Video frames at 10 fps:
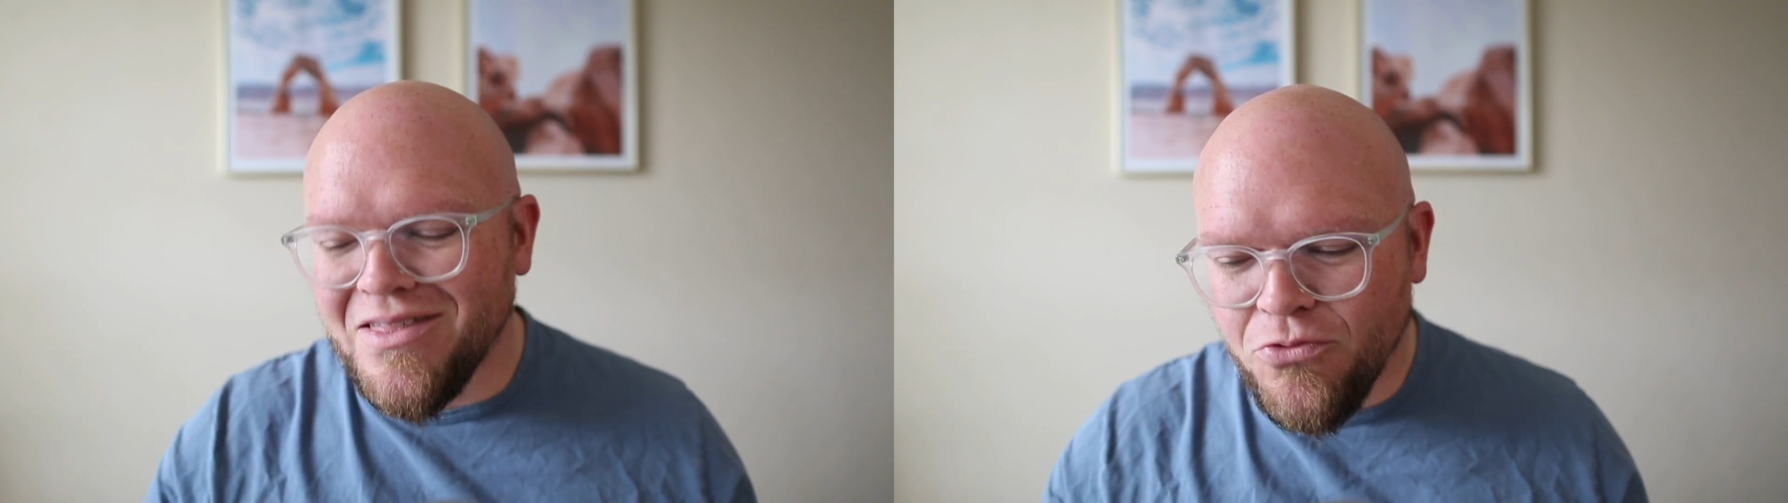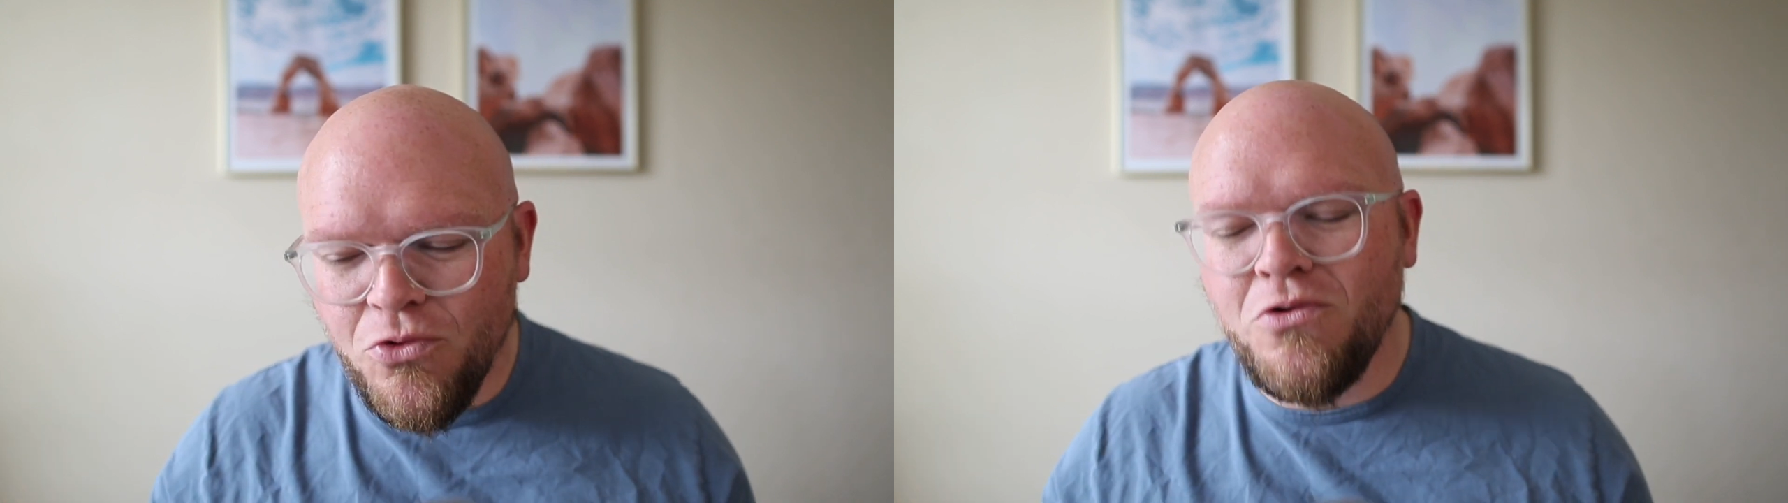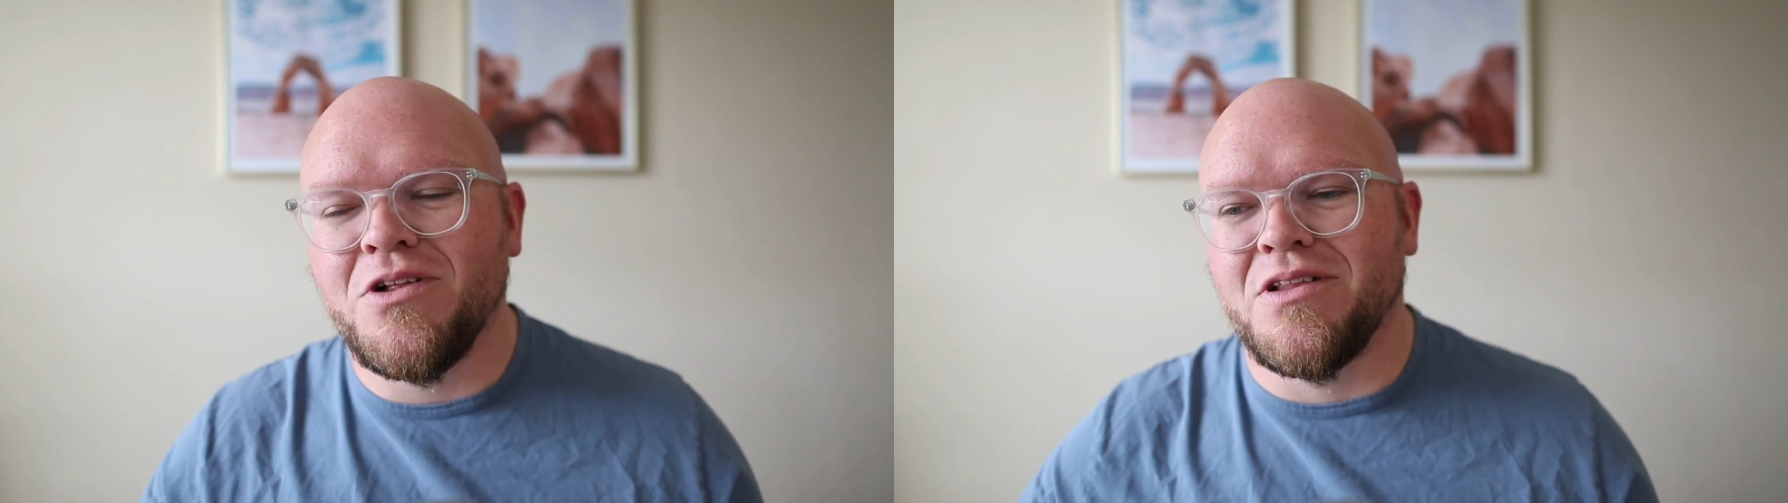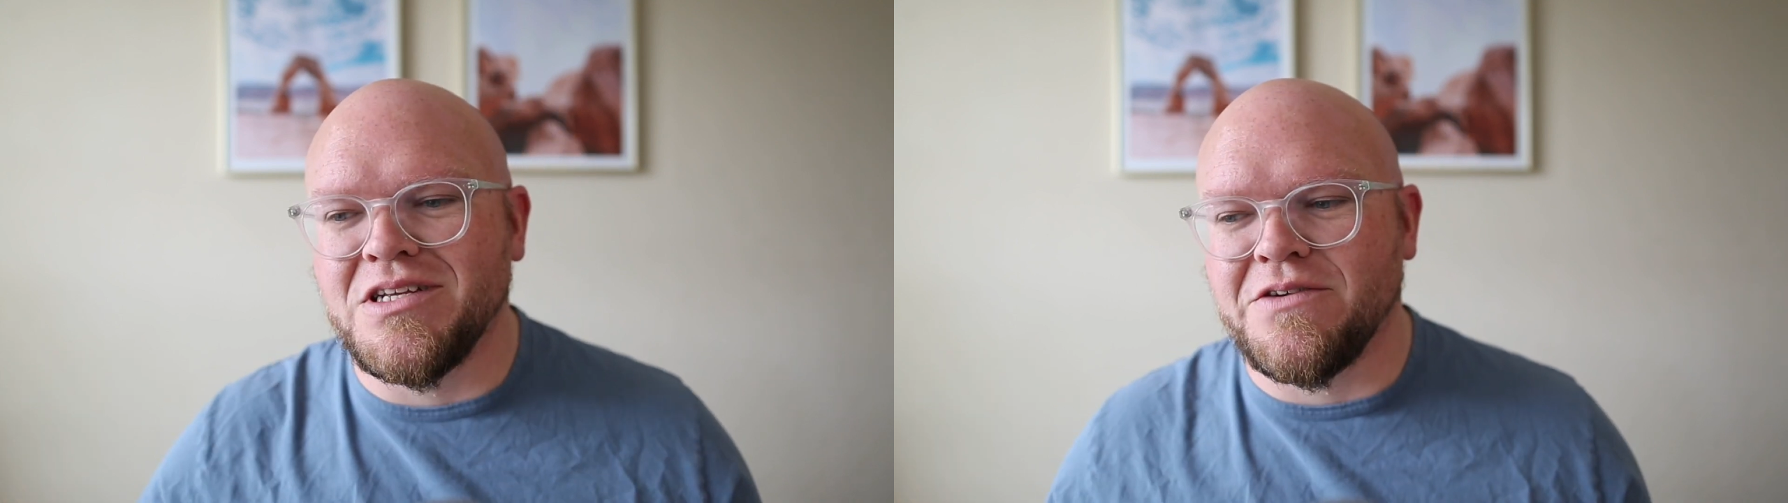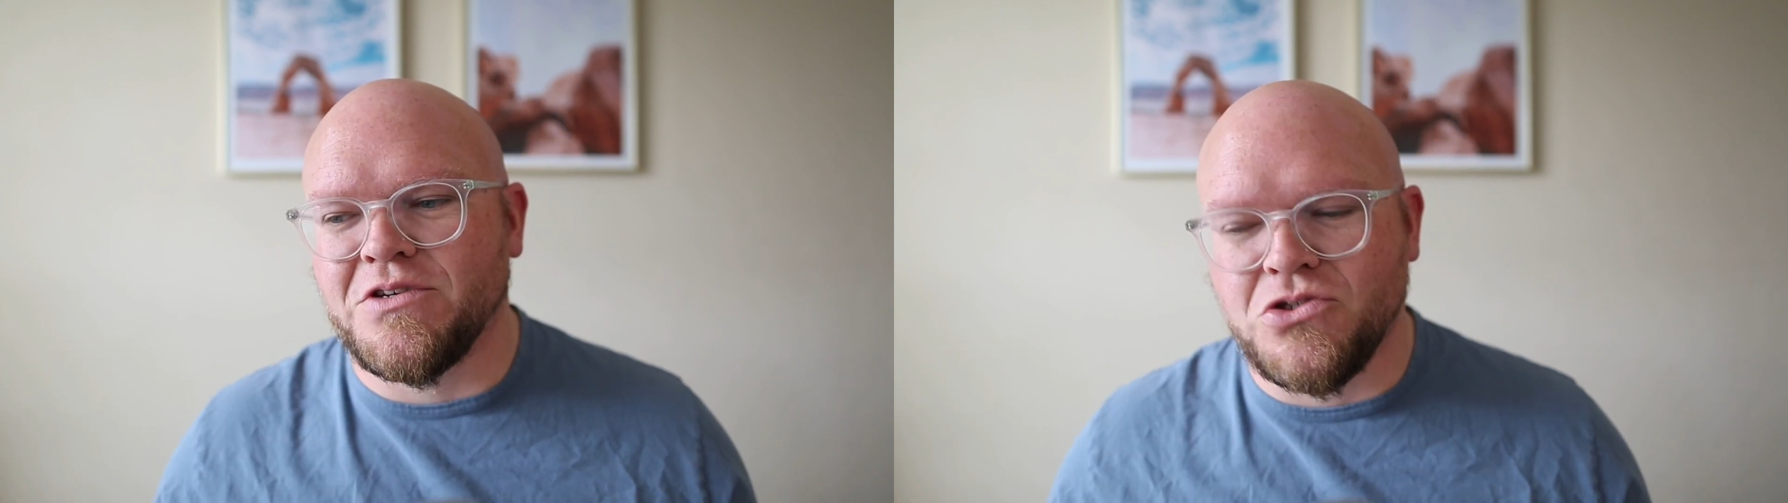through the
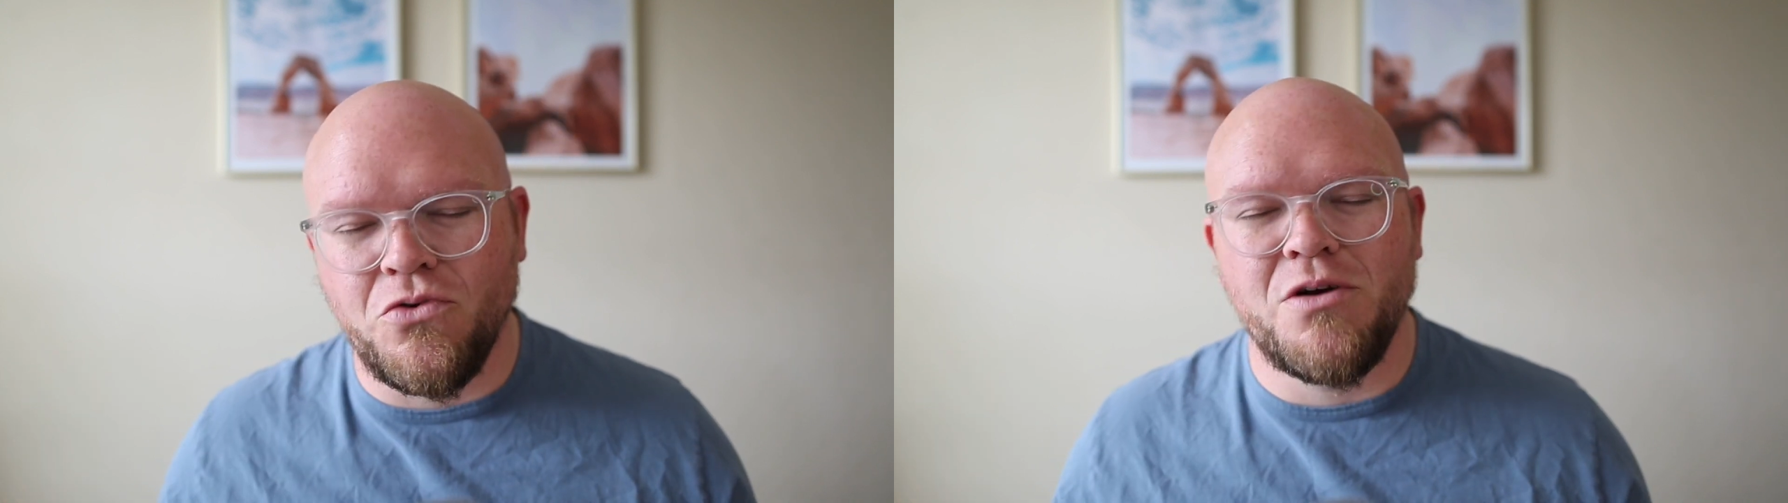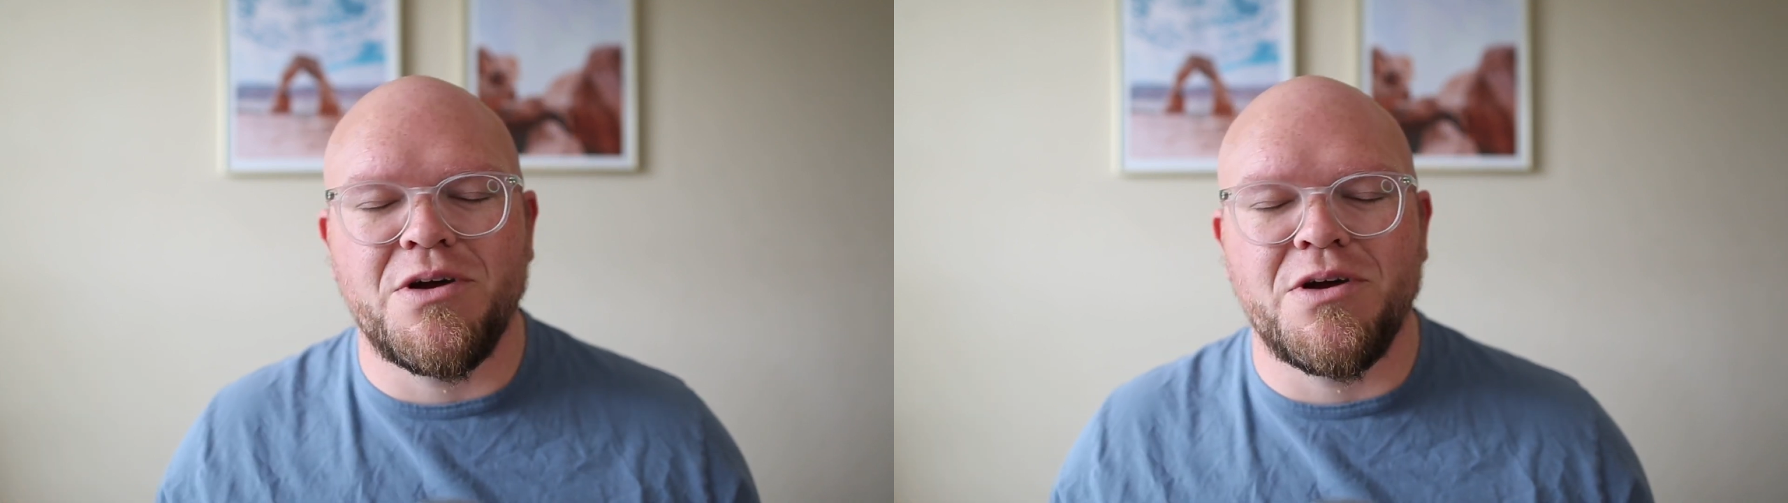lens of a story,